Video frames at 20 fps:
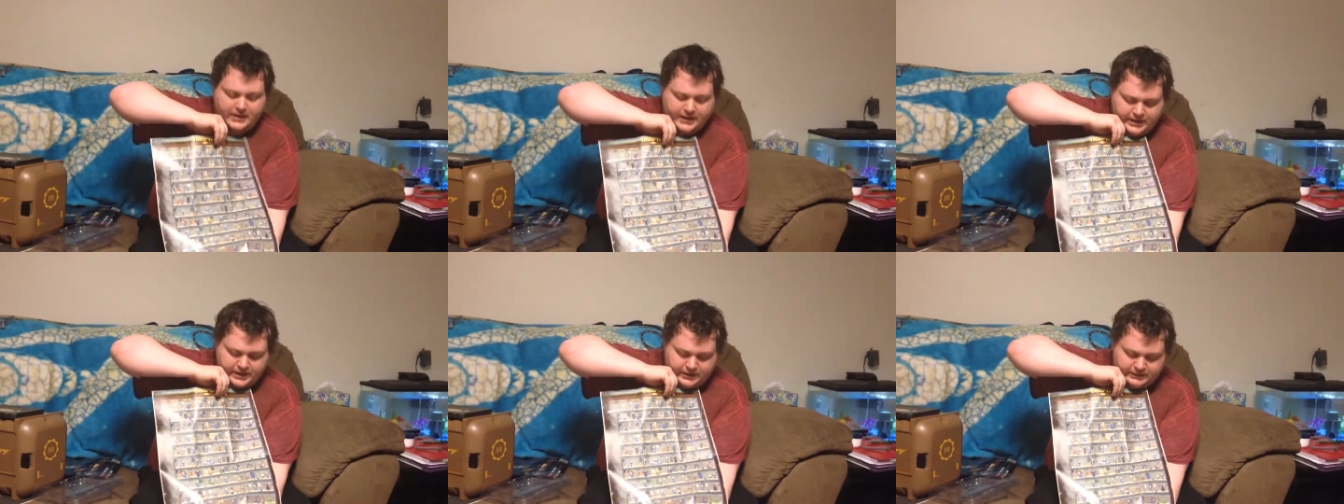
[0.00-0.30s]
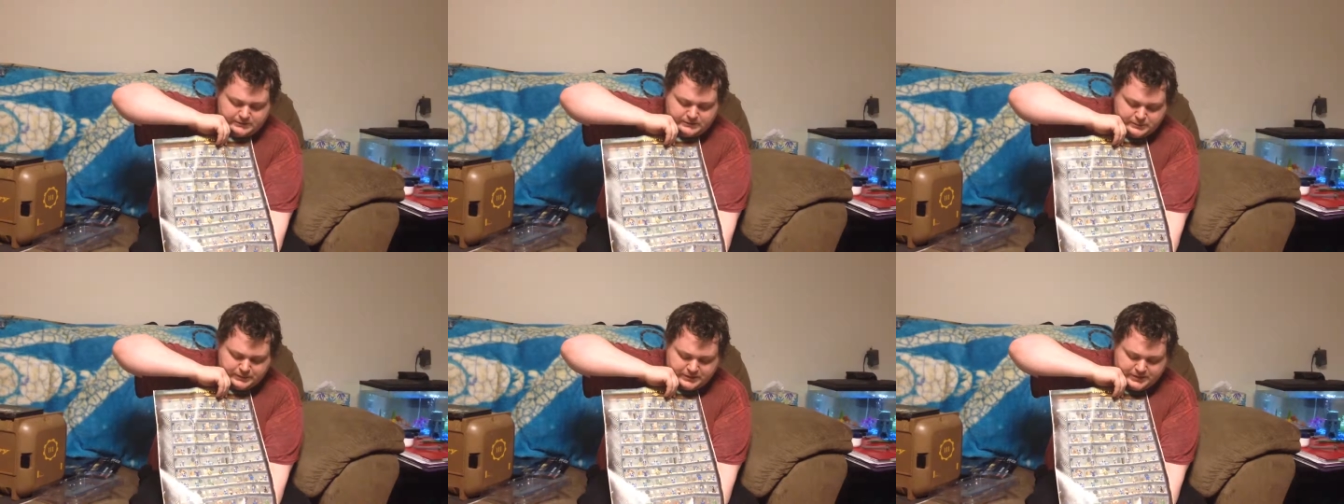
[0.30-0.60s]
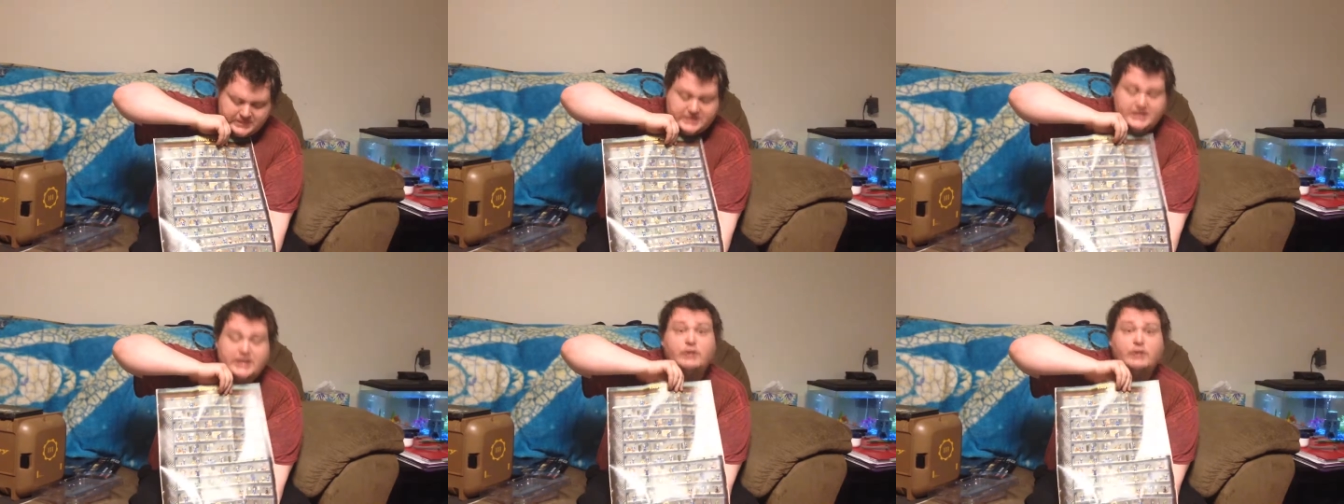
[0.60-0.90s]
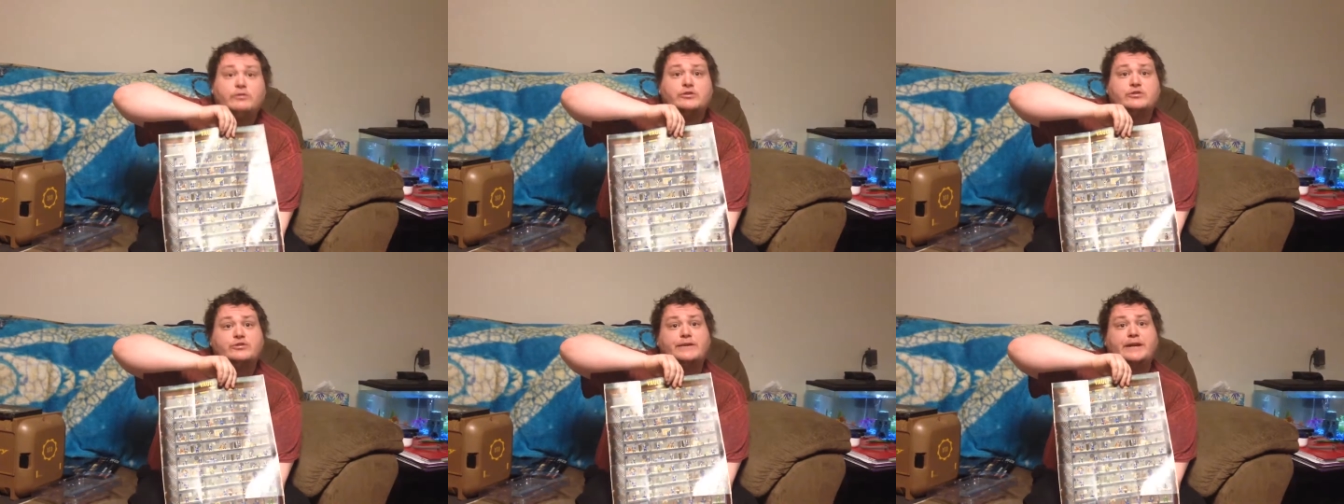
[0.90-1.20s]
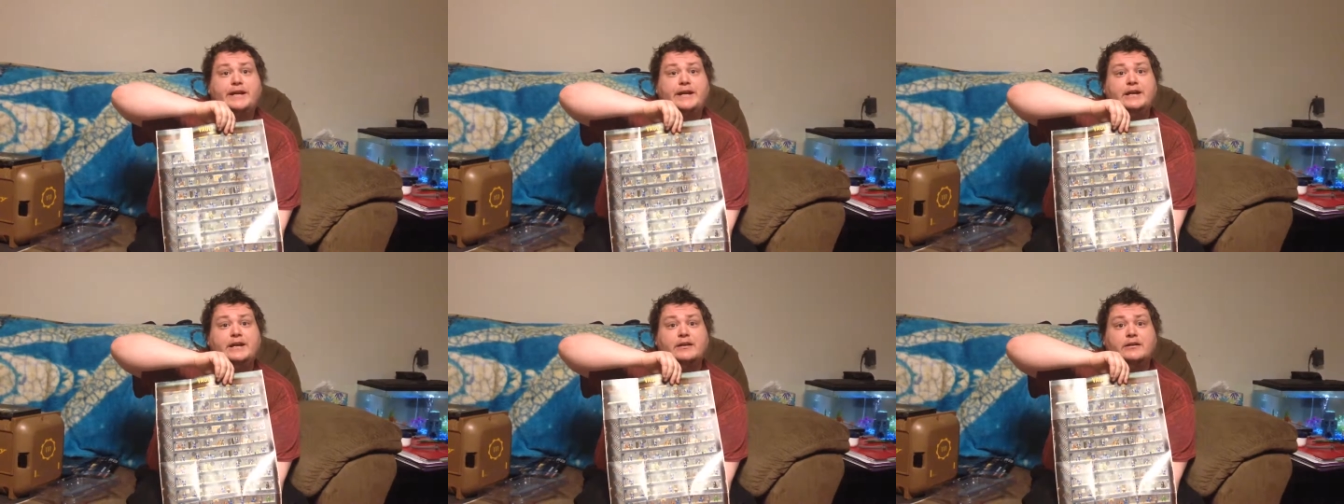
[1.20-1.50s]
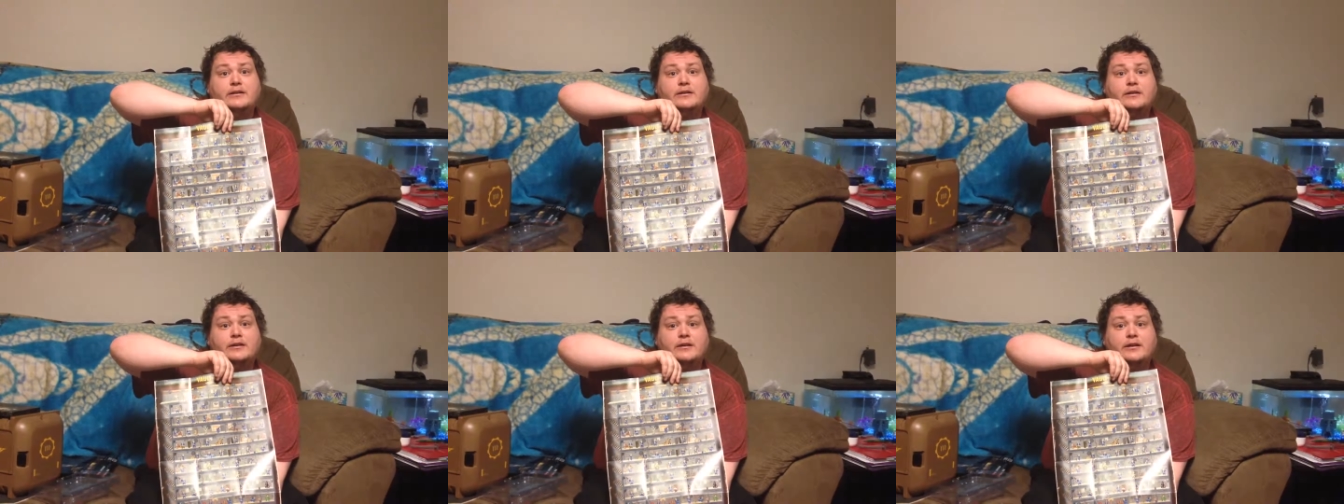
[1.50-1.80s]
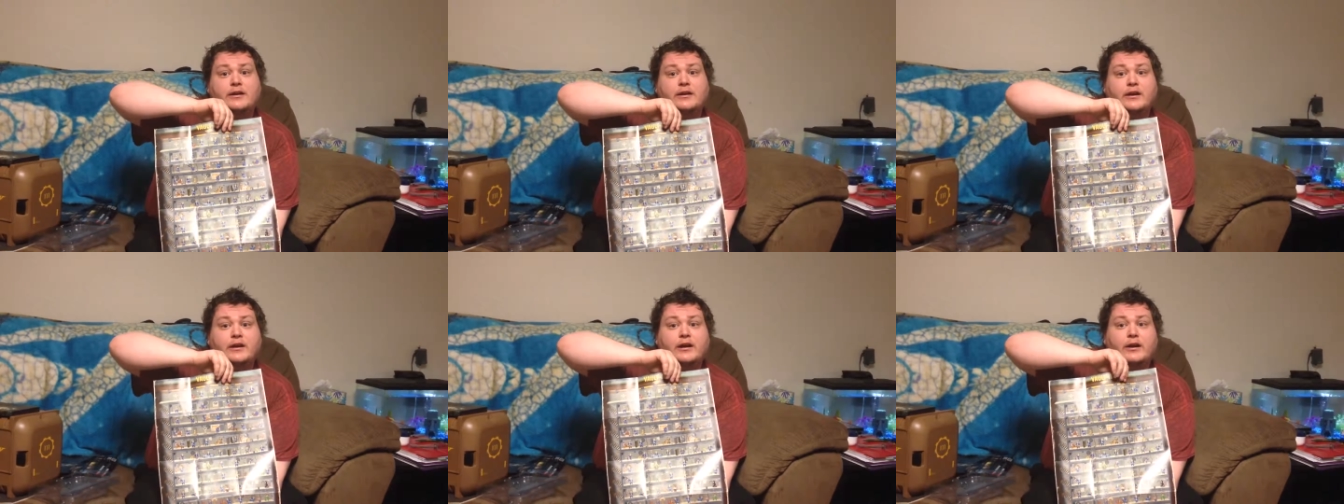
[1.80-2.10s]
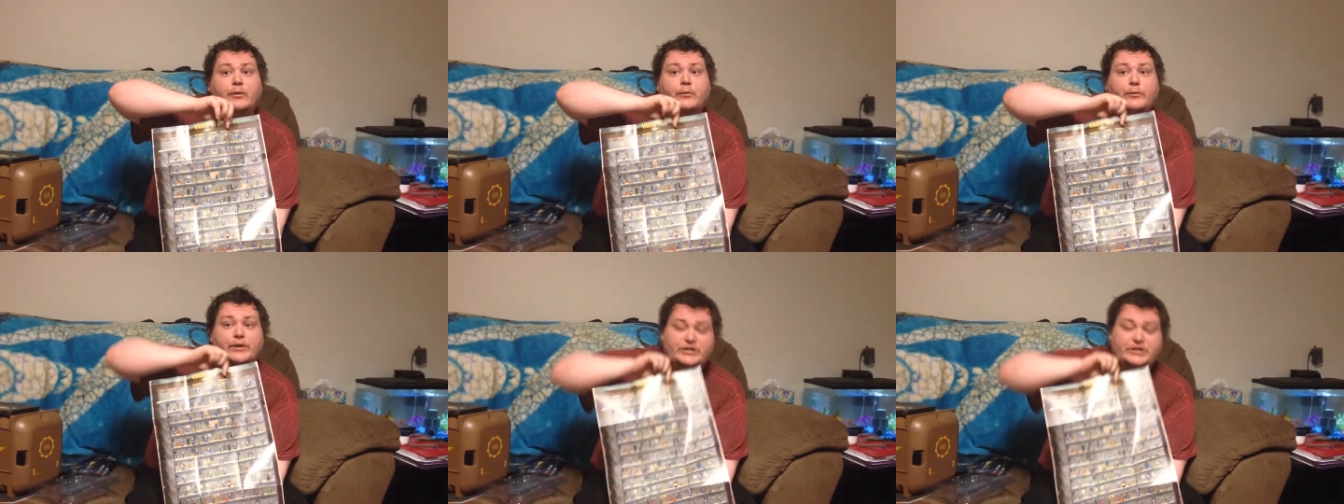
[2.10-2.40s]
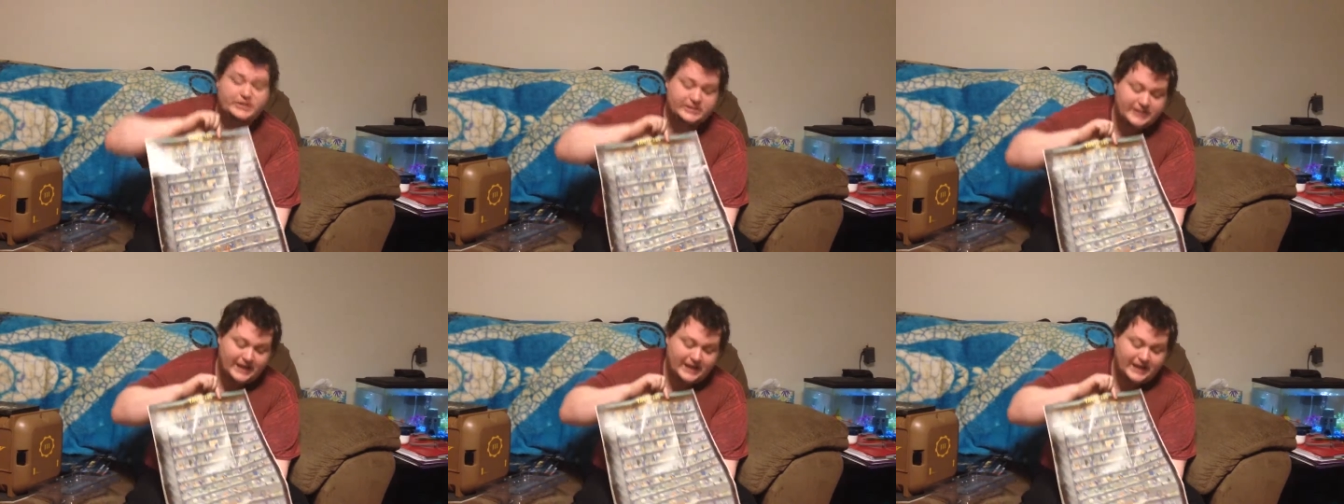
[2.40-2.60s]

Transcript: It comes with the skill tree, which